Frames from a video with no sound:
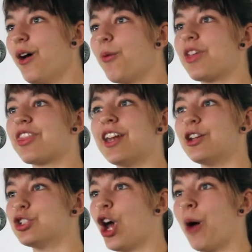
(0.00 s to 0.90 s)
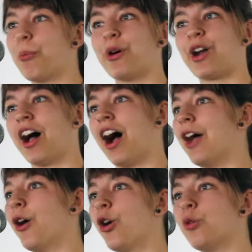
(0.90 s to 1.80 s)
With an interpreter, I
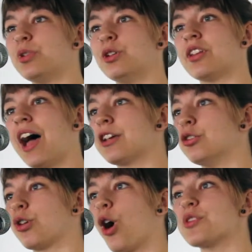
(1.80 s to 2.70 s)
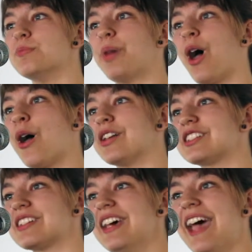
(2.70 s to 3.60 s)
hope you like your girls
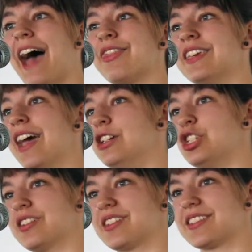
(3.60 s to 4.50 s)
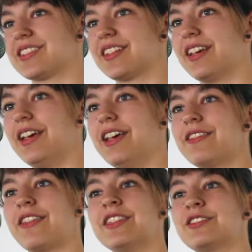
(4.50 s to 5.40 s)
burnt at the edges,
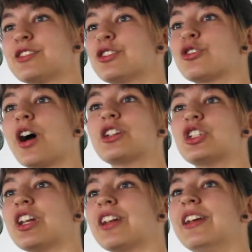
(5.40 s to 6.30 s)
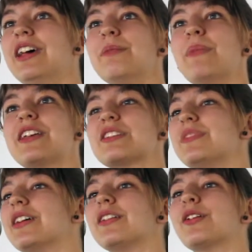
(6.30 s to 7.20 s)
that this destruction makes
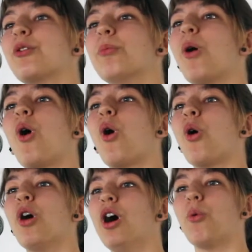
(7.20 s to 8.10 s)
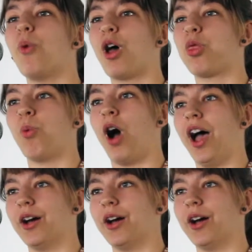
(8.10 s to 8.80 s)
me a little more worthwhile.